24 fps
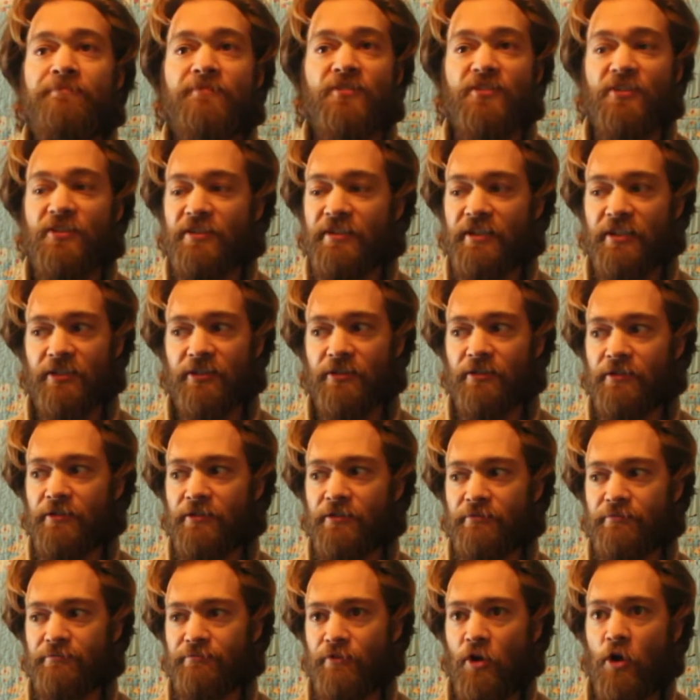Just like
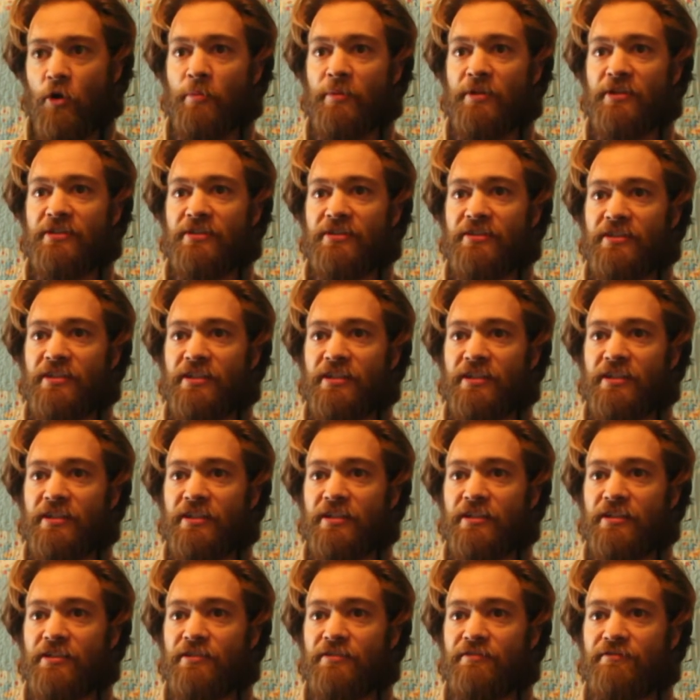the Romans
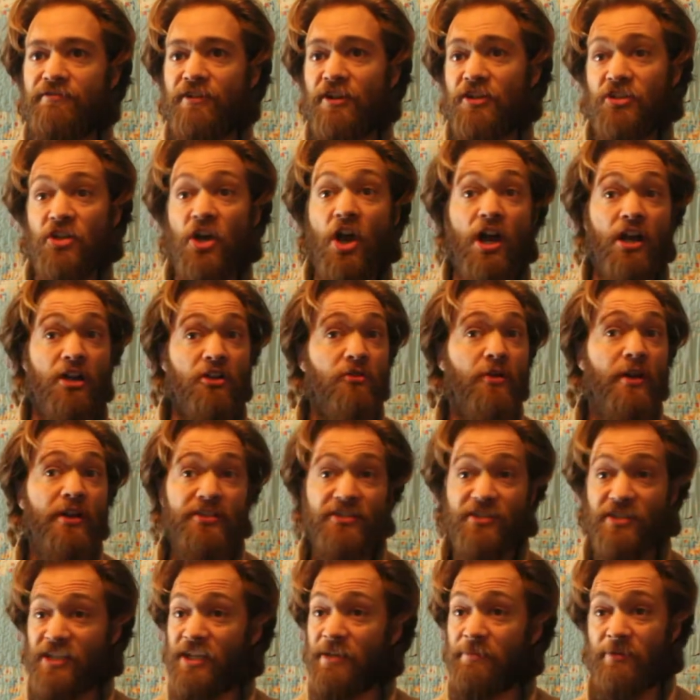needed fresh
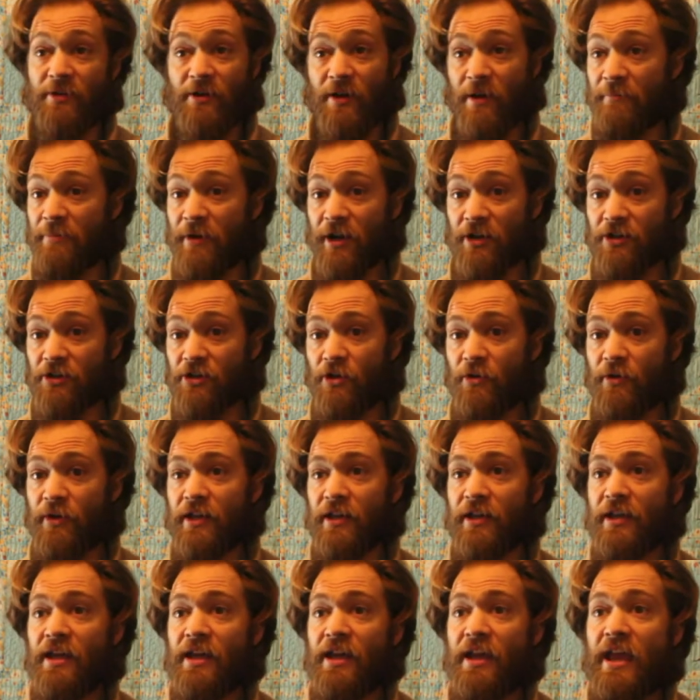conquest to keep their empire
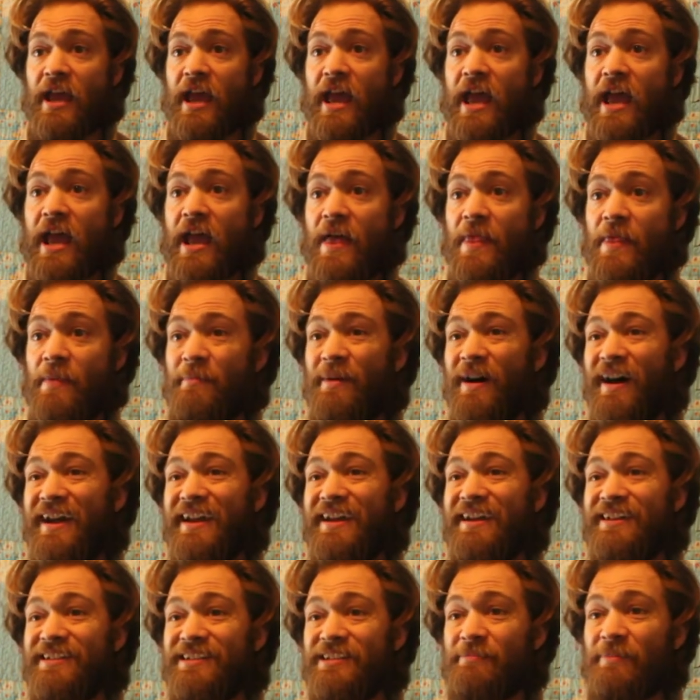going, and the
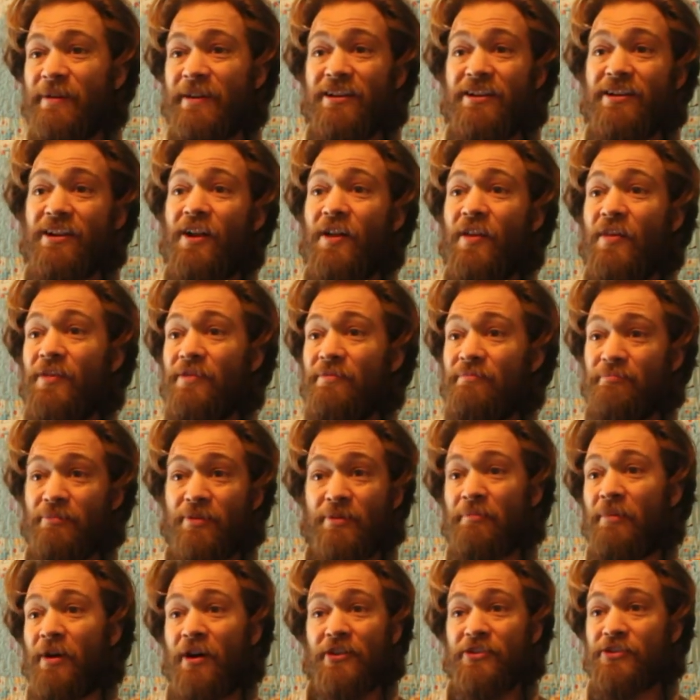Maya depended on
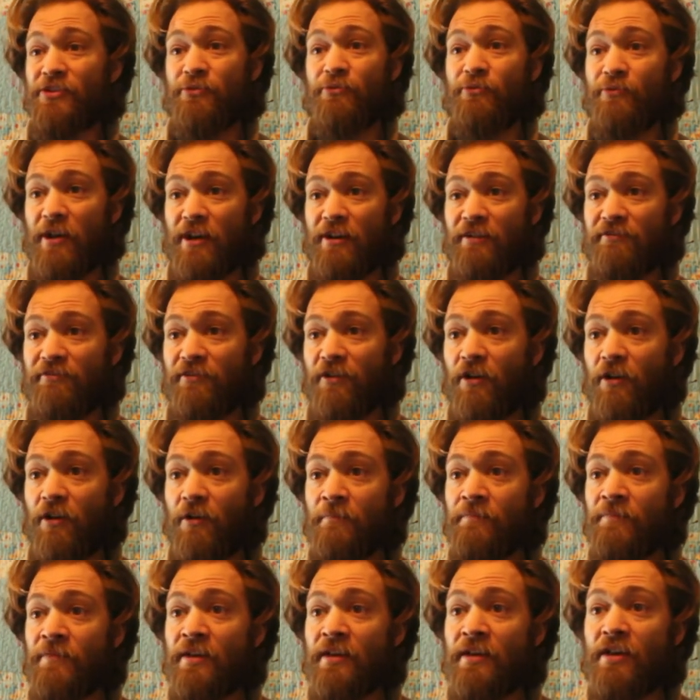the monsoon
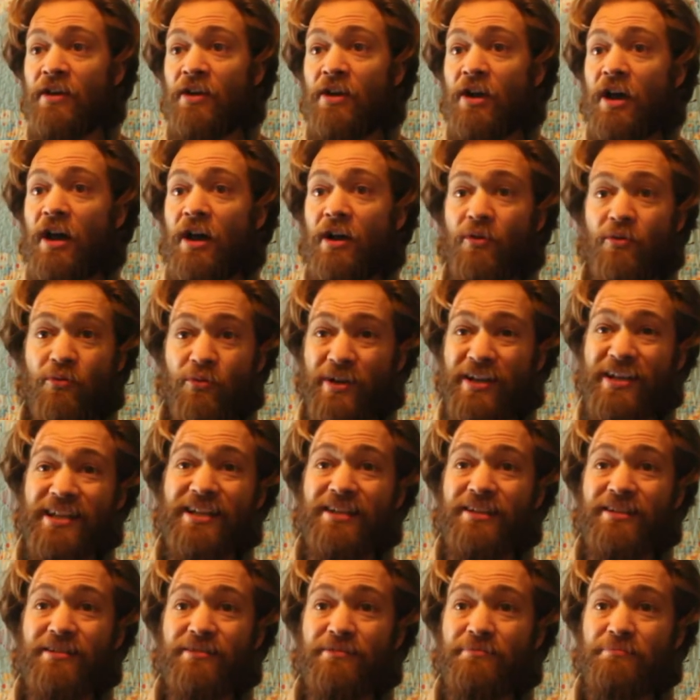rainfall, uh, we
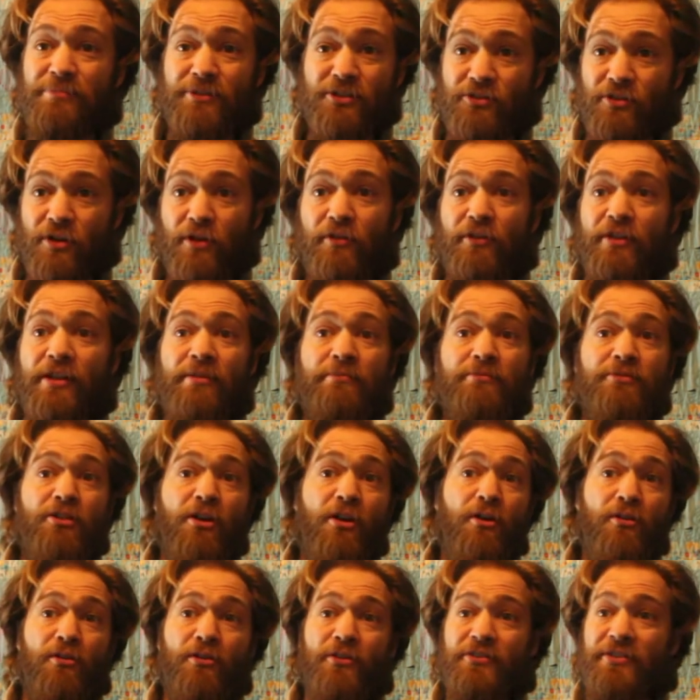need petroleum,
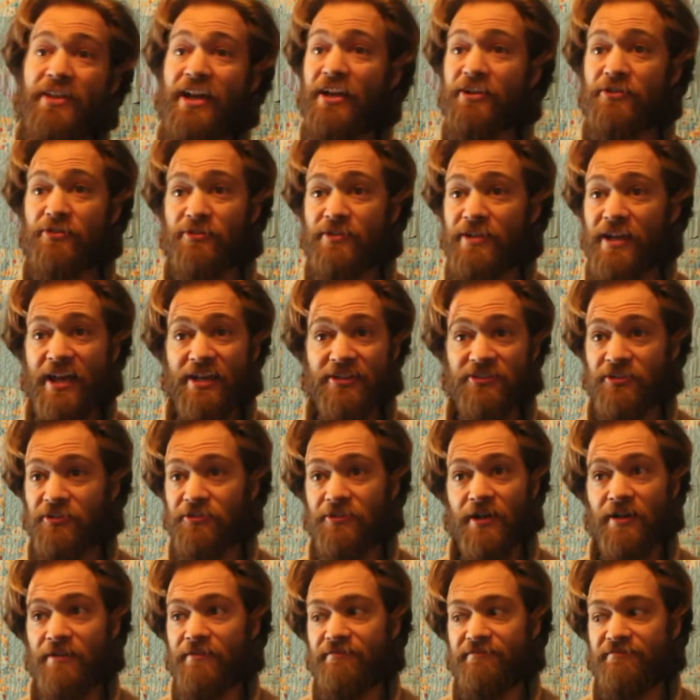coal, and natural gas to
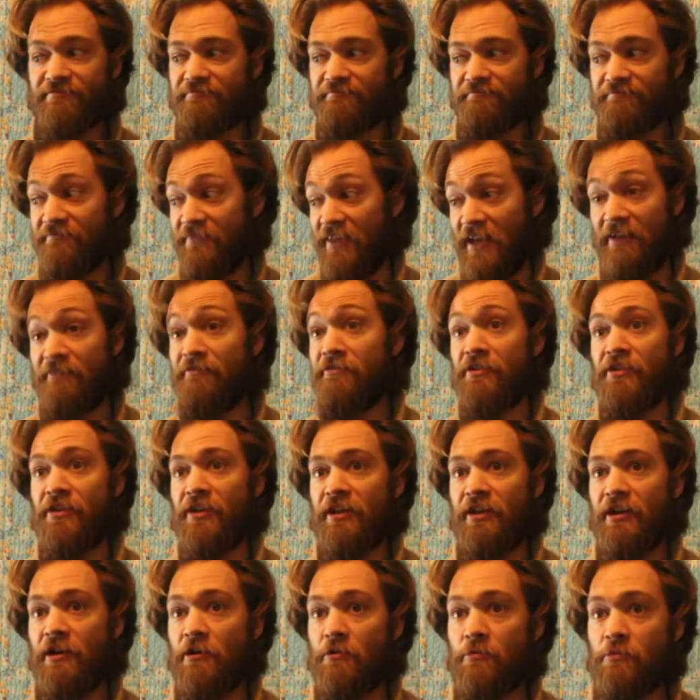drive
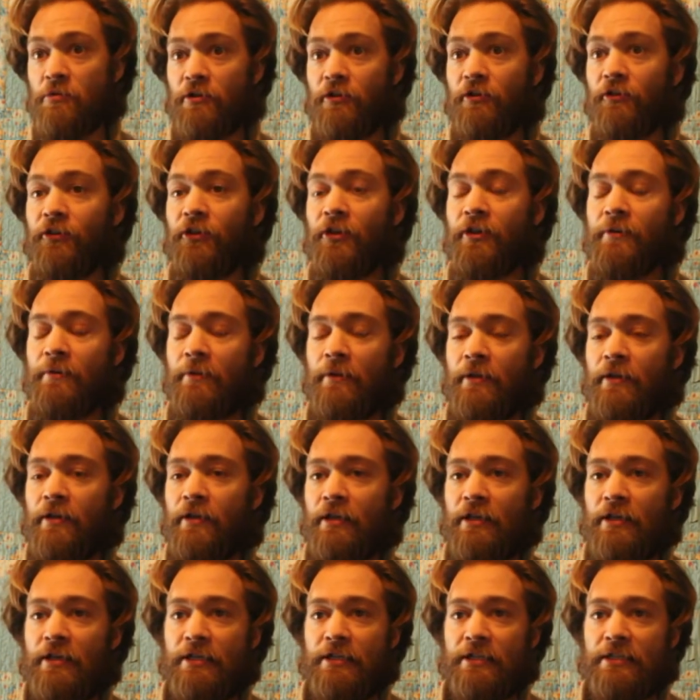everything in our world.
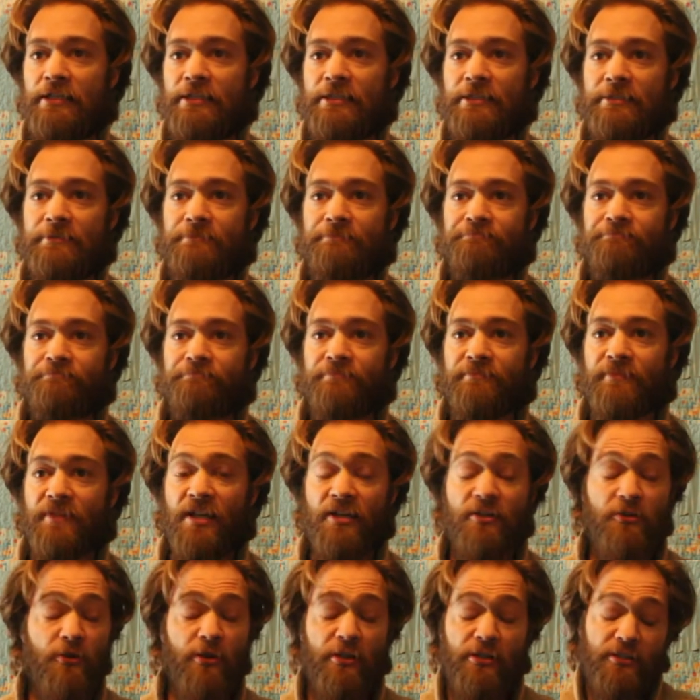Um,
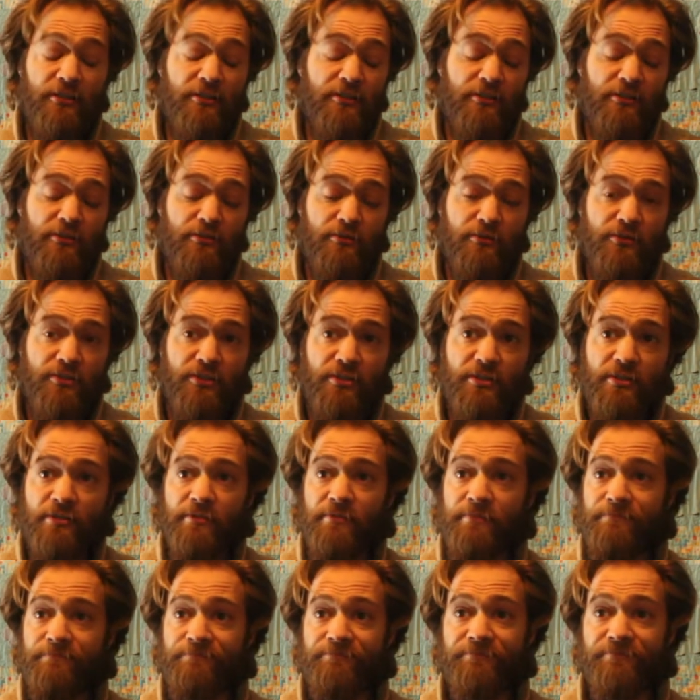according to the news,
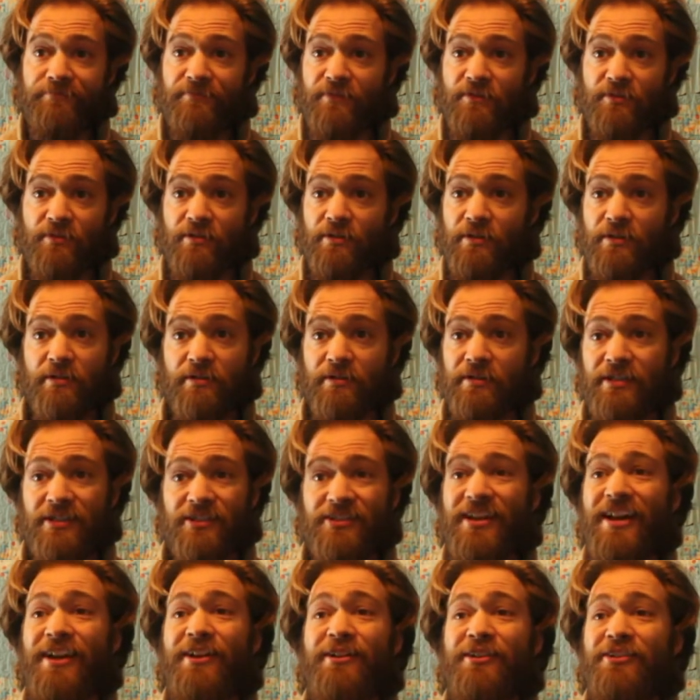the
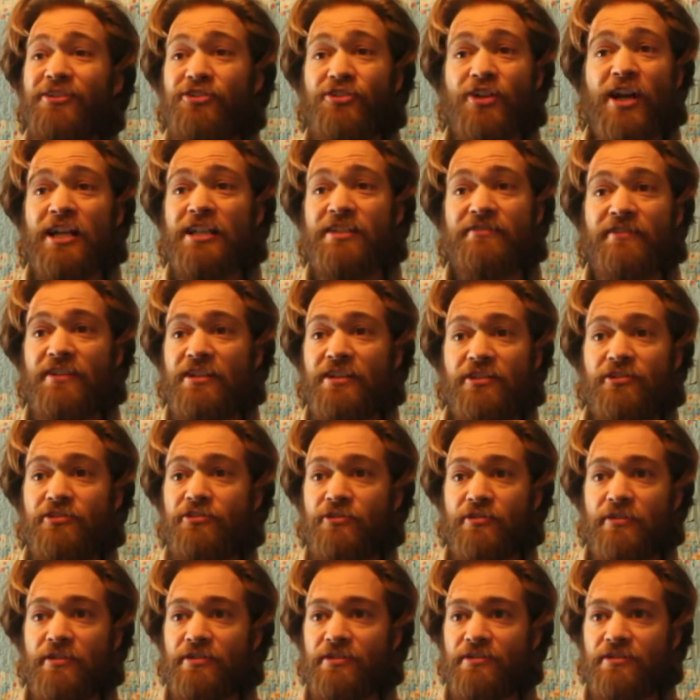entire extractive
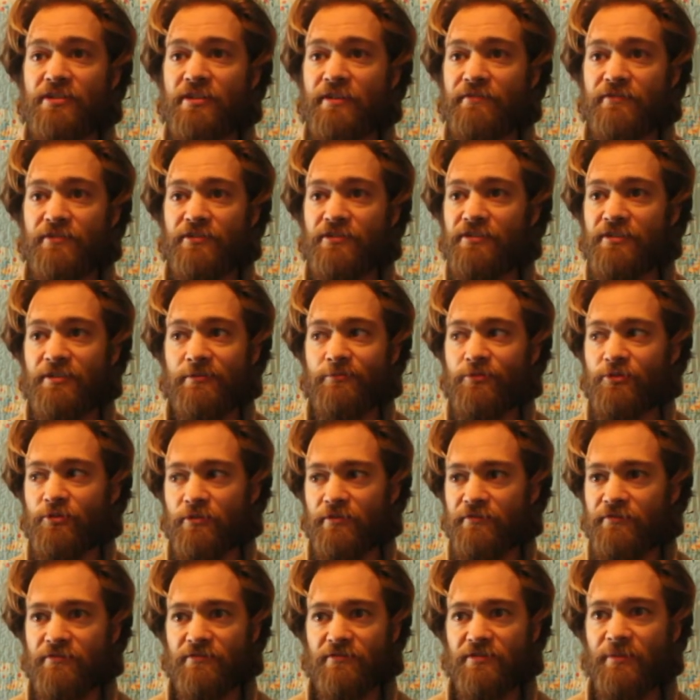industry has suffered some
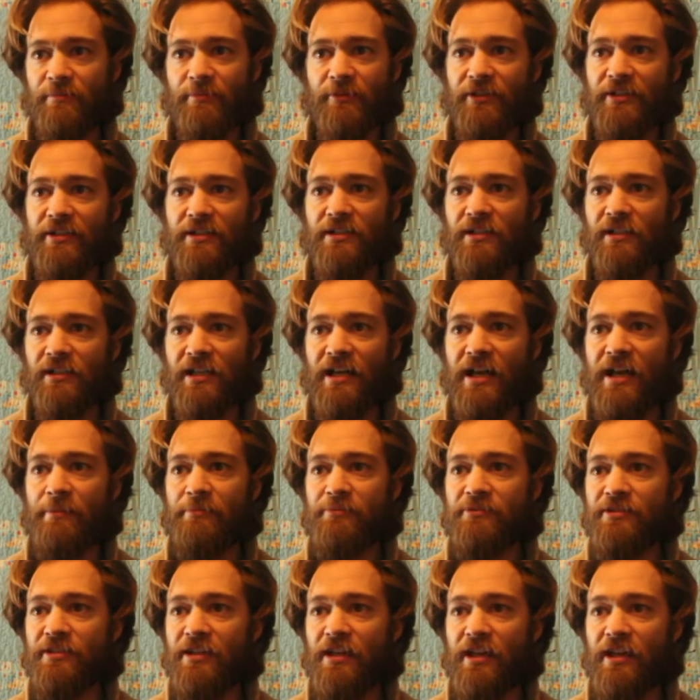sort of crippling
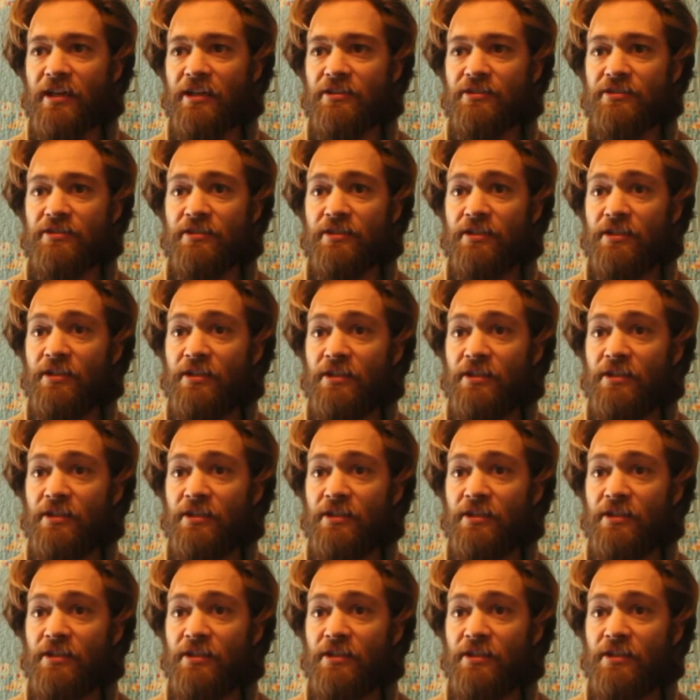collapse, and